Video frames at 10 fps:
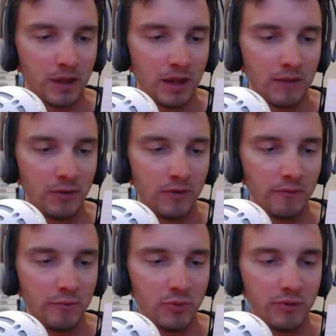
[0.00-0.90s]
Have you heard
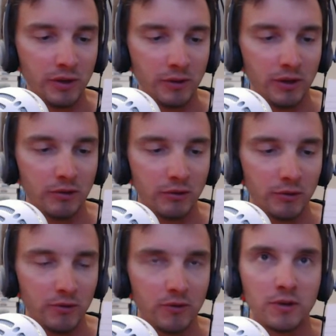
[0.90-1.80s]
of Boot Hill
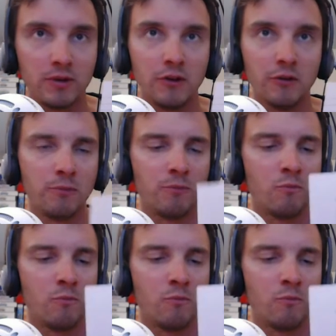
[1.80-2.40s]
Heroes, Darren?